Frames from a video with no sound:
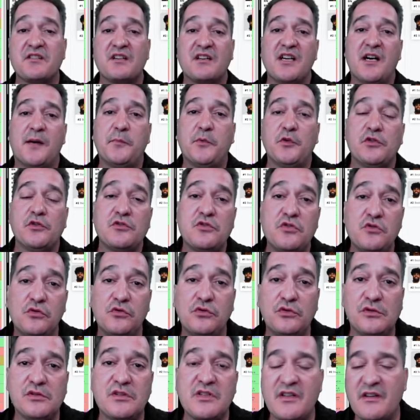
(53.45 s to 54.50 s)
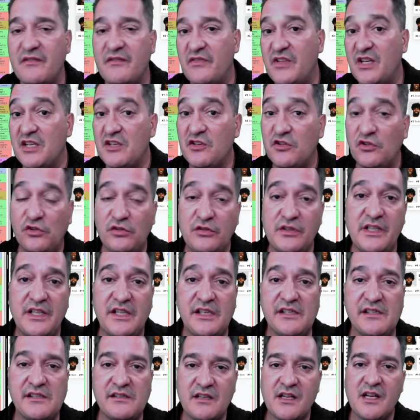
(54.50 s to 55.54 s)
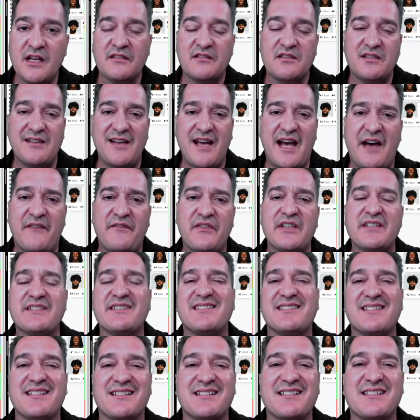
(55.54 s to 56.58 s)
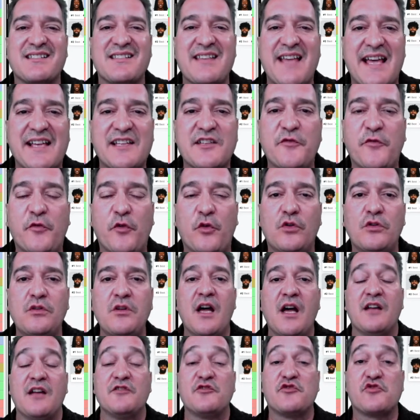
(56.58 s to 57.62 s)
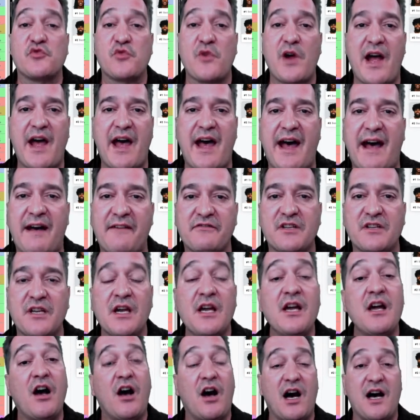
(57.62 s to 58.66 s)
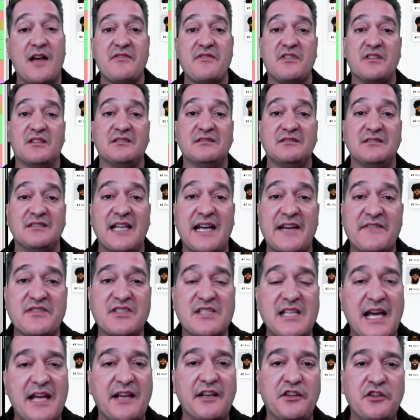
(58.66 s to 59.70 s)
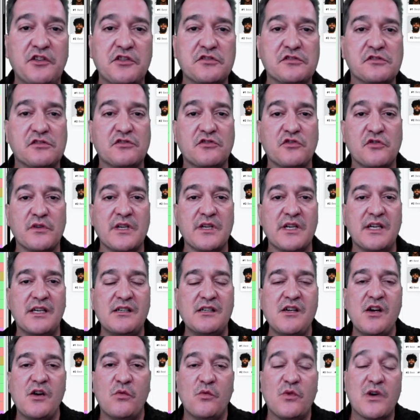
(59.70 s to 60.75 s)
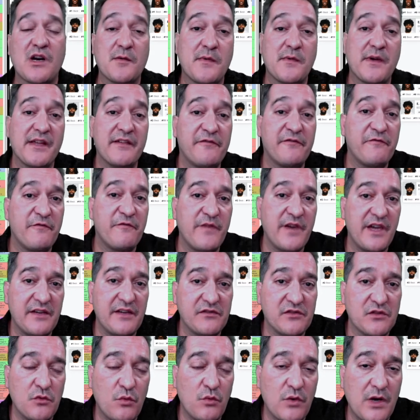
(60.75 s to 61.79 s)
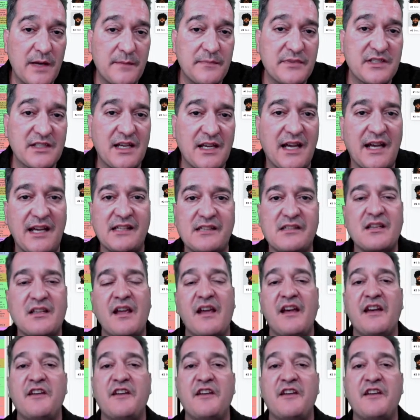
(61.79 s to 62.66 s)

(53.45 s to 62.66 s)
a couple tools that you'll need to have a successful draft. On the left side of your screen, one of my favorite websites,